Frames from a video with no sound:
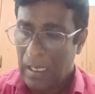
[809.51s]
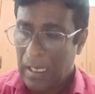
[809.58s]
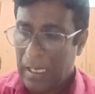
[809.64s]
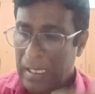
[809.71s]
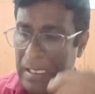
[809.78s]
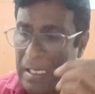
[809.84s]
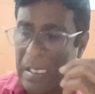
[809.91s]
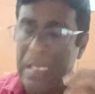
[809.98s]

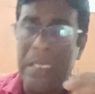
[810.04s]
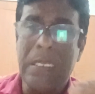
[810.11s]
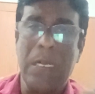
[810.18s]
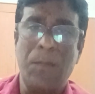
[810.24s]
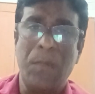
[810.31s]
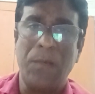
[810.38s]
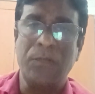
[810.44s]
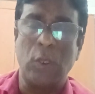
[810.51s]
Any
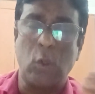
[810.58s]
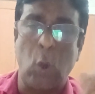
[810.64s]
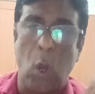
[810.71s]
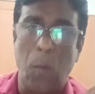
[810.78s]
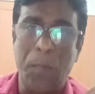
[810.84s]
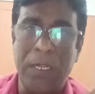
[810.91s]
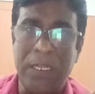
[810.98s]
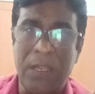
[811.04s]
income of the
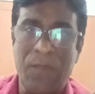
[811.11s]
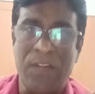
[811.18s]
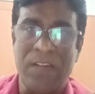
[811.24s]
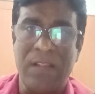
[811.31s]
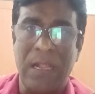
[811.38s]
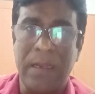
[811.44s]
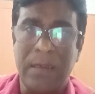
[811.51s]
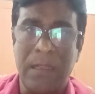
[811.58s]
cooperative
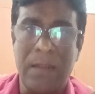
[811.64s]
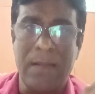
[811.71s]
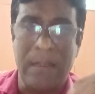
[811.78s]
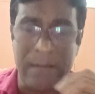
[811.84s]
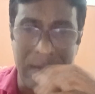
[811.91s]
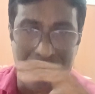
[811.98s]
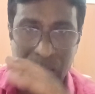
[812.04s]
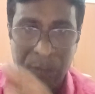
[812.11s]
society is
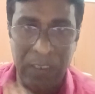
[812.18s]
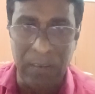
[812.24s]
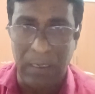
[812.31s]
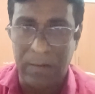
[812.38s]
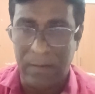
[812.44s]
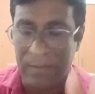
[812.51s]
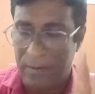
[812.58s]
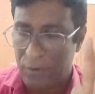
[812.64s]
exempted
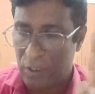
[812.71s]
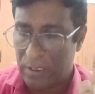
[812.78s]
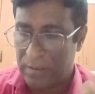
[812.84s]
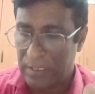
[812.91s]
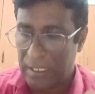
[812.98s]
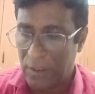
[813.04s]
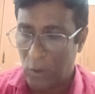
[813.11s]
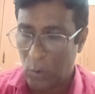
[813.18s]
under section
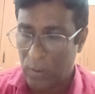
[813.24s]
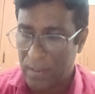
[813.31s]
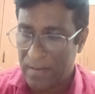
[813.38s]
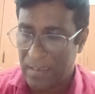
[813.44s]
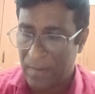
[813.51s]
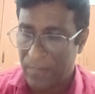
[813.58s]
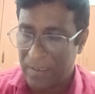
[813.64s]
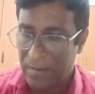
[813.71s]

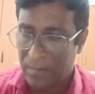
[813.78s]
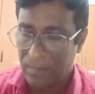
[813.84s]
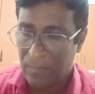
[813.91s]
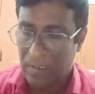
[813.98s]
1027.